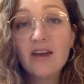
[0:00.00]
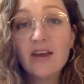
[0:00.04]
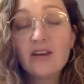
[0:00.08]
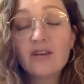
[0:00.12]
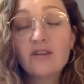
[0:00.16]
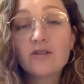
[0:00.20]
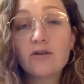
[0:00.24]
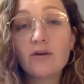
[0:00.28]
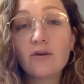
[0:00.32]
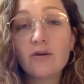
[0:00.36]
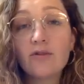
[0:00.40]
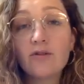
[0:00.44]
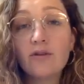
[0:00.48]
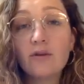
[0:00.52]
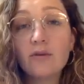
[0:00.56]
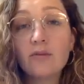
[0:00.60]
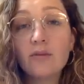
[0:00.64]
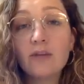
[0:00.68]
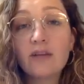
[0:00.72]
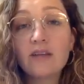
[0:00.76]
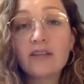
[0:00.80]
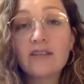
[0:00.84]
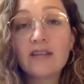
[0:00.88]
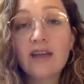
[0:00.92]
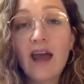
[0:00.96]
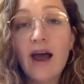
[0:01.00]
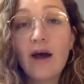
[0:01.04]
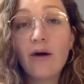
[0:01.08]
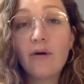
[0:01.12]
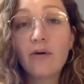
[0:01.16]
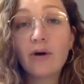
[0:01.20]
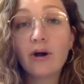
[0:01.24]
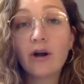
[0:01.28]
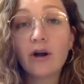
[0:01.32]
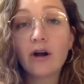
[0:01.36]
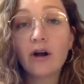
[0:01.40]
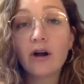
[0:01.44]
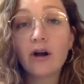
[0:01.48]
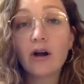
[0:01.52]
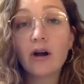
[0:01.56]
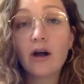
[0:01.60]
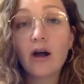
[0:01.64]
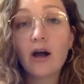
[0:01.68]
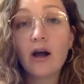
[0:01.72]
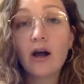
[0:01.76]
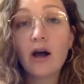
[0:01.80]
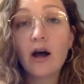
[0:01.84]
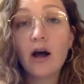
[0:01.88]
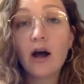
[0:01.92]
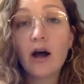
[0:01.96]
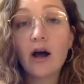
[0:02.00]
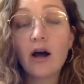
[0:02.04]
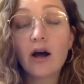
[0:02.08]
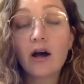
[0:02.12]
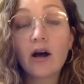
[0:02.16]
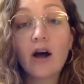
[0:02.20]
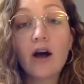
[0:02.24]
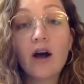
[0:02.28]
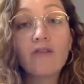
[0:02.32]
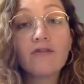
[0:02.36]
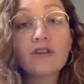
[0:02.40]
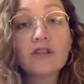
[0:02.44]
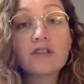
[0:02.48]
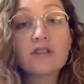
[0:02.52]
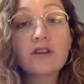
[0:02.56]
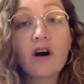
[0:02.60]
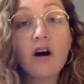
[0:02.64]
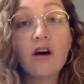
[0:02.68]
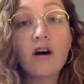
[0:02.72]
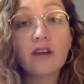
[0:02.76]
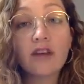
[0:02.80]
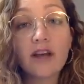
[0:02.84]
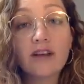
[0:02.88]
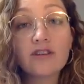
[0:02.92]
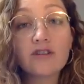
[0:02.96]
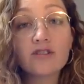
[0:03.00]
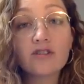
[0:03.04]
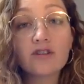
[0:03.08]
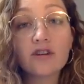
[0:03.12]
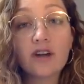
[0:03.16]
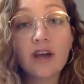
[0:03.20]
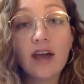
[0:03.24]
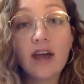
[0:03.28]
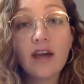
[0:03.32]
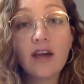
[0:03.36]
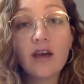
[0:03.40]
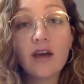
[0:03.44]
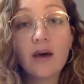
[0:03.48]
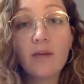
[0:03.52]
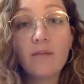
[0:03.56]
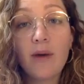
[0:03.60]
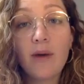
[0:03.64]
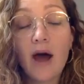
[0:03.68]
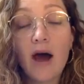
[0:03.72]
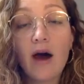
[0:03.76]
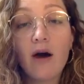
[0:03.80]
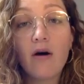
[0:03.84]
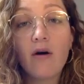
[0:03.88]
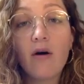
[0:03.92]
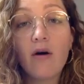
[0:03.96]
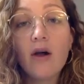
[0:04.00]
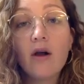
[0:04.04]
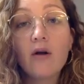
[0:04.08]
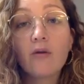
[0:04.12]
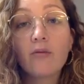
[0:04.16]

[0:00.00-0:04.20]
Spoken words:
So if you missed our conference call yesterday about